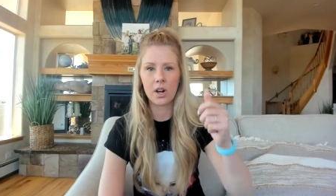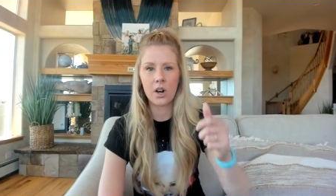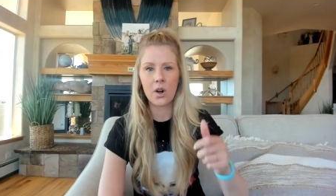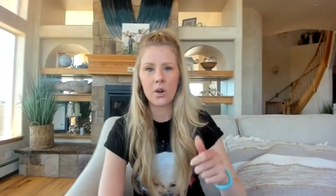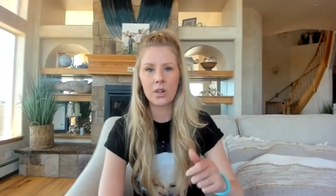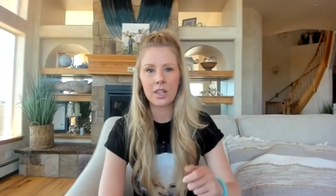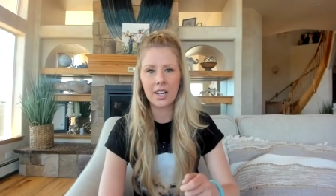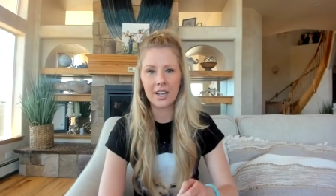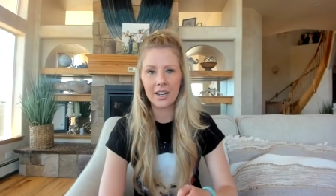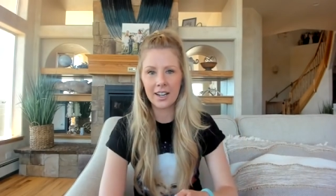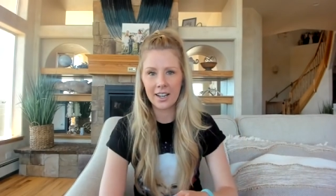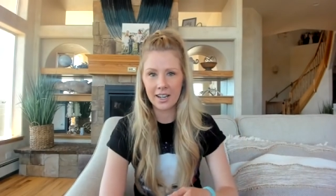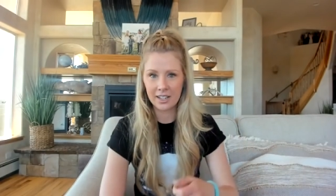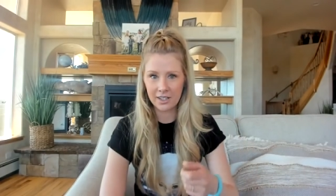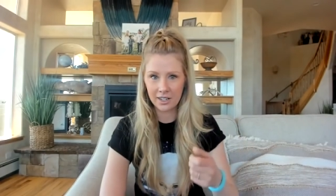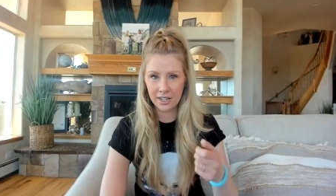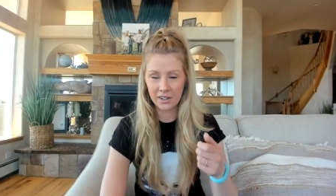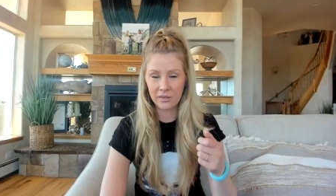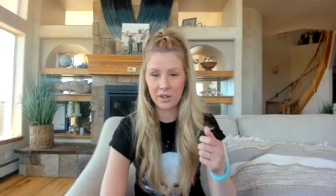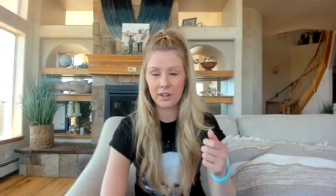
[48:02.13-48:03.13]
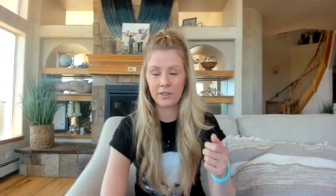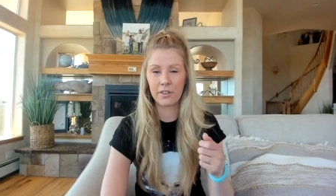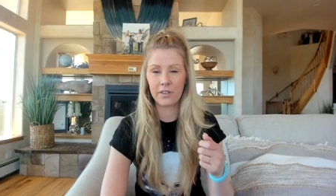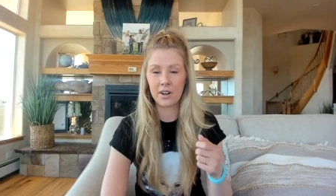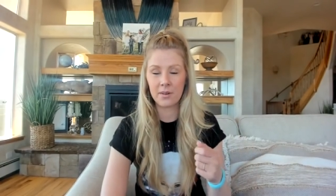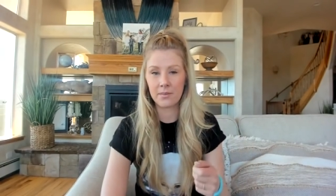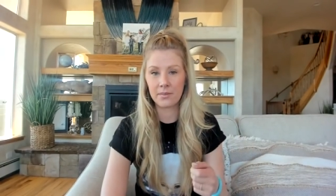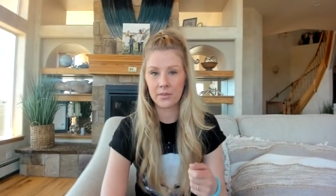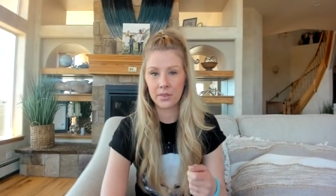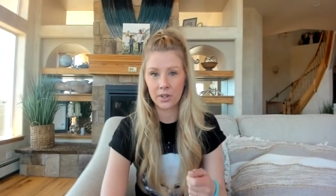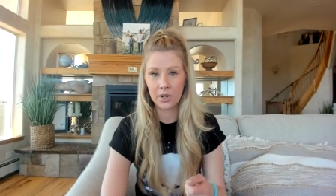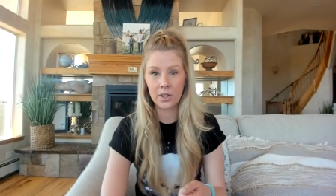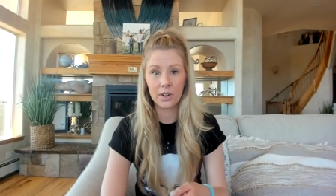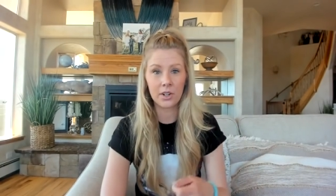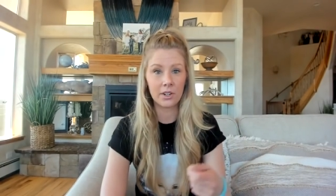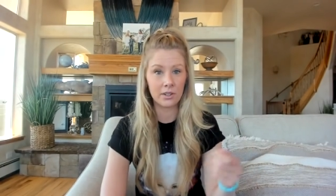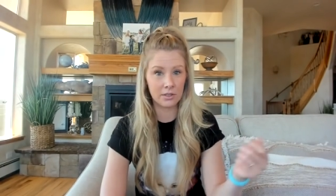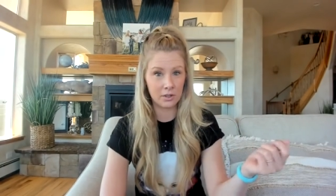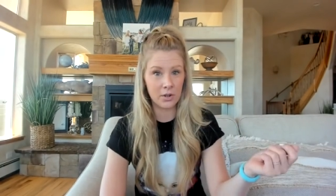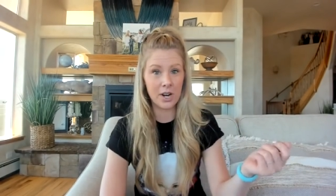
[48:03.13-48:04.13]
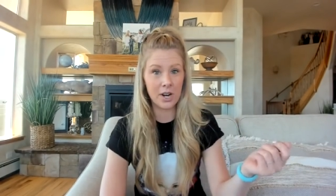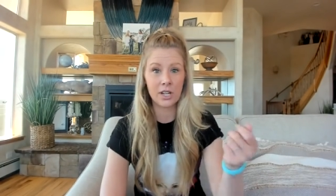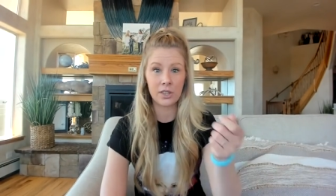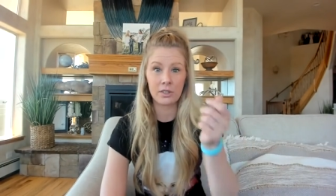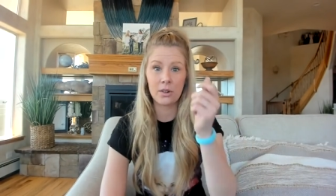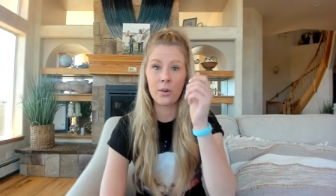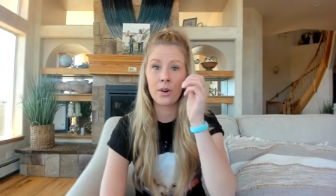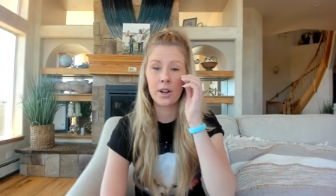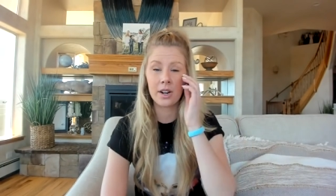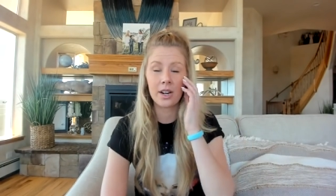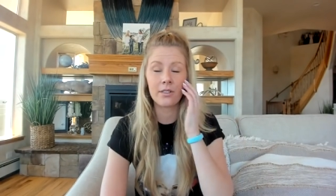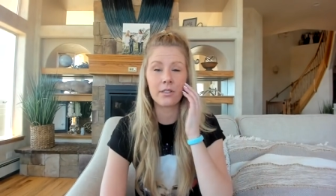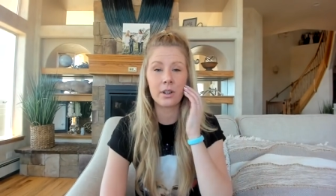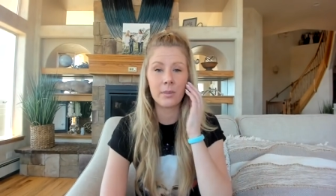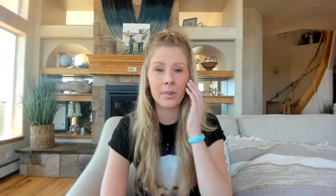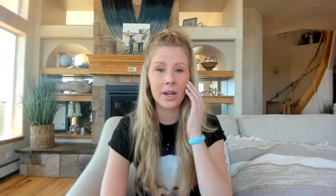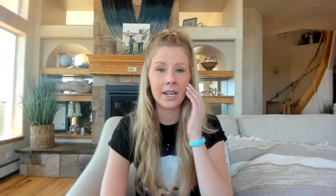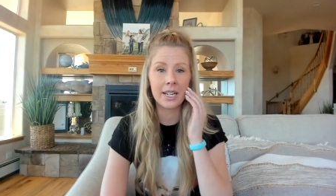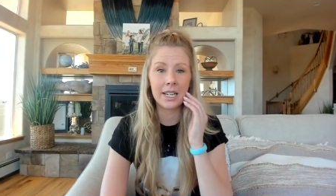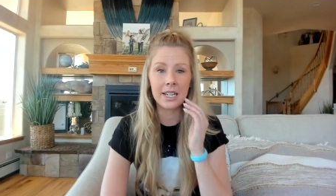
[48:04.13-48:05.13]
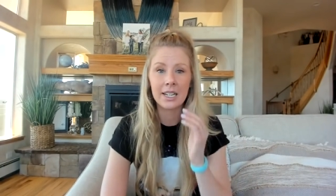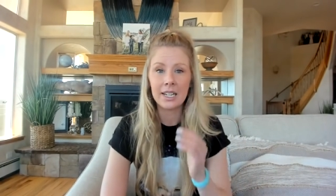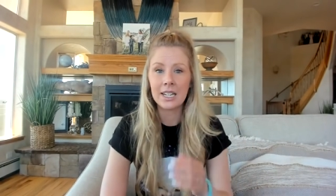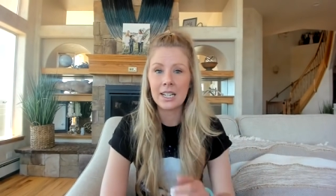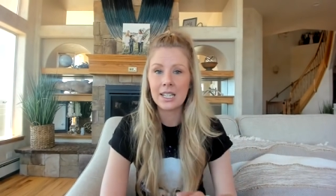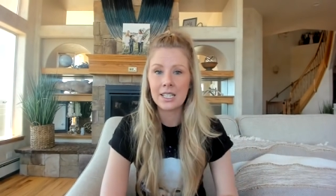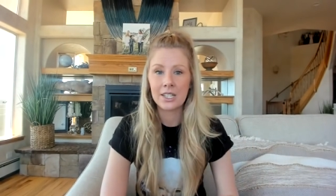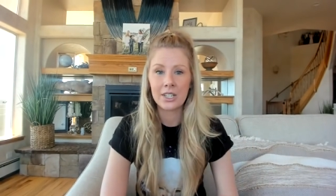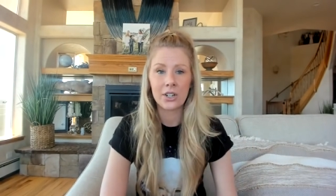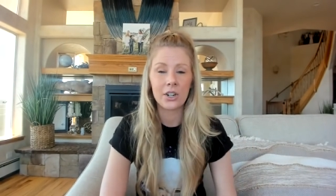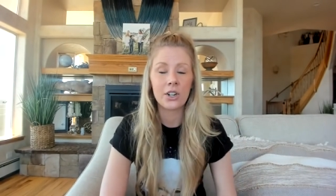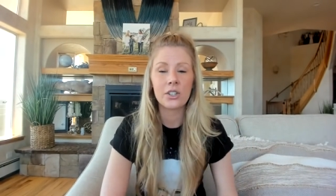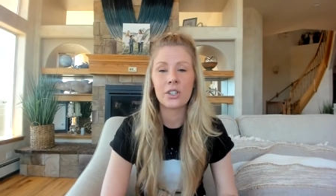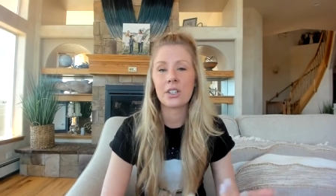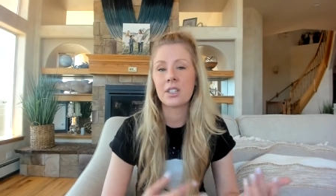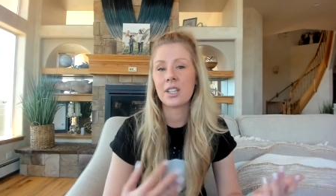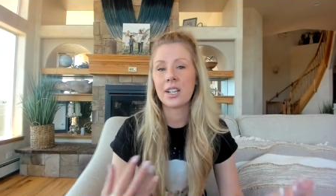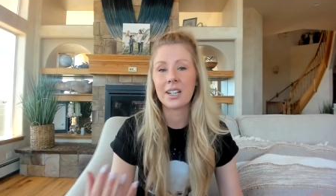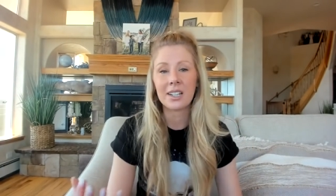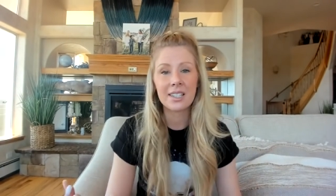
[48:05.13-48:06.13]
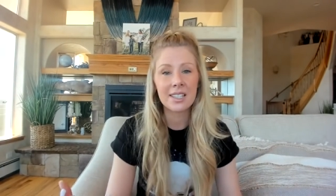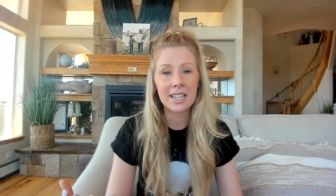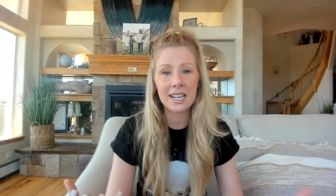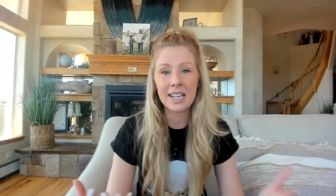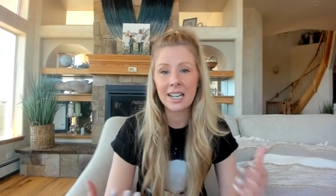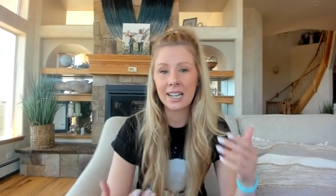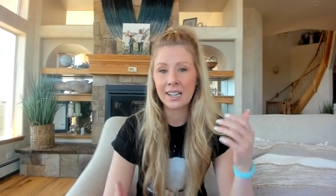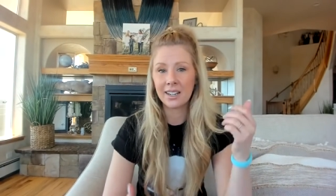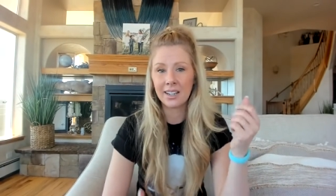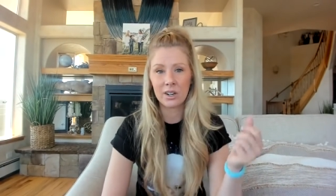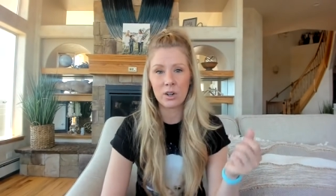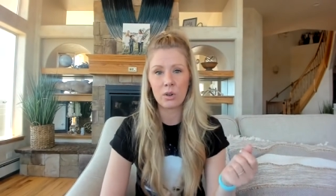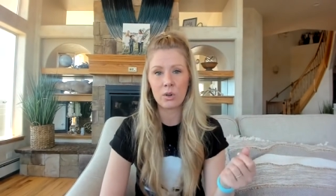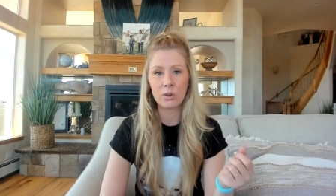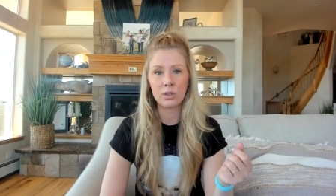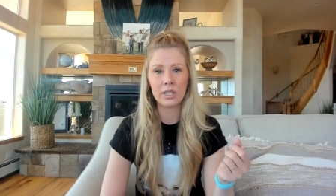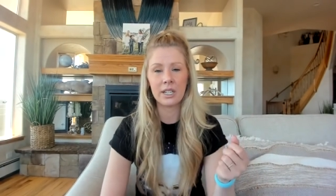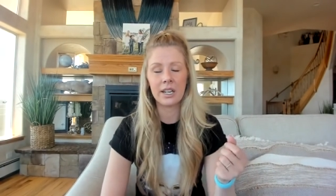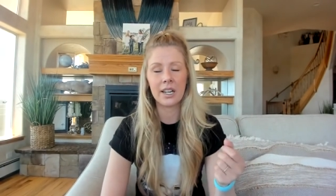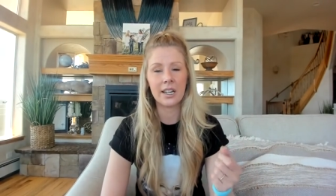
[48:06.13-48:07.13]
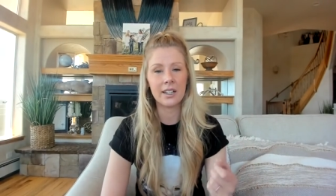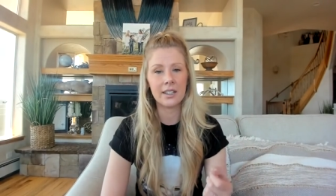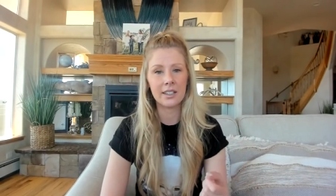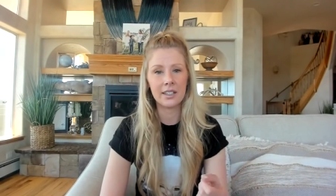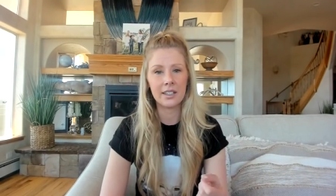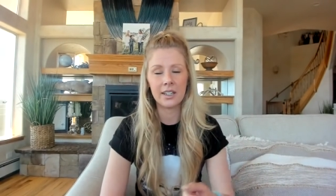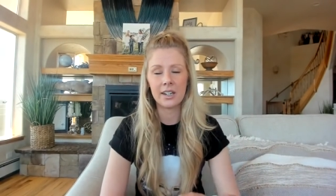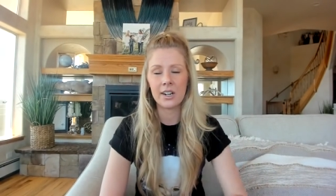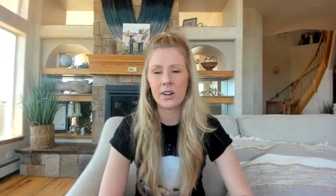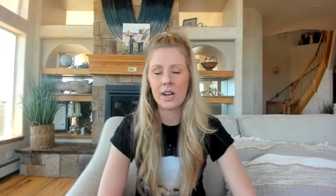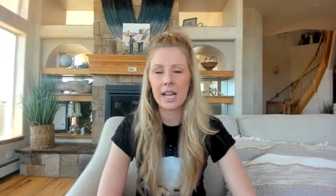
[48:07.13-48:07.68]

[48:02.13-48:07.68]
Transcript: Cola, and it went from her trying to throw it on everybody to her just like sitting and holding it, you know.